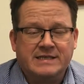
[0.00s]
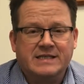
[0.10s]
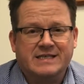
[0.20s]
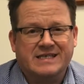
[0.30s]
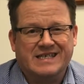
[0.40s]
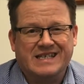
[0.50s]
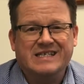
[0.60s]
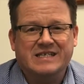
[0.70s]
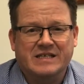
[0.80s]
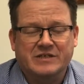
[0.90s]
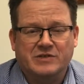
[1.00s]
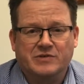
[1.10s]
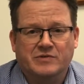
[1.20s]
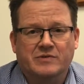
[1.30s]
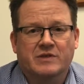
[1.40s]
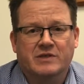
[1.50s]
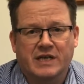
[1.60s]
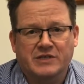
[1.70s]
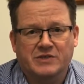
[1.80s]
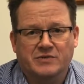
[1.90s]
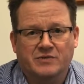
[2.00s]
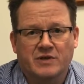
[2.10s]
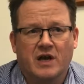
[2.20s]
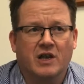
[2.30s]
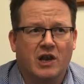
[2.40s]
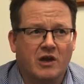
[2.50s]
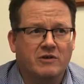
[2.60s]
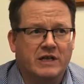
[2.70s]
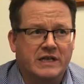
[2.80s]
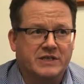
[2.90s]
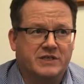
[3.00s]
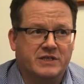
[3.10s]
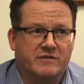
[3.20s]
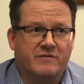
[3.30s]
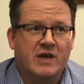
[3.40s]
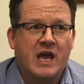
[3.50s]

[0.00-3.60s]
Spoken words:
This is an international, national and local initiative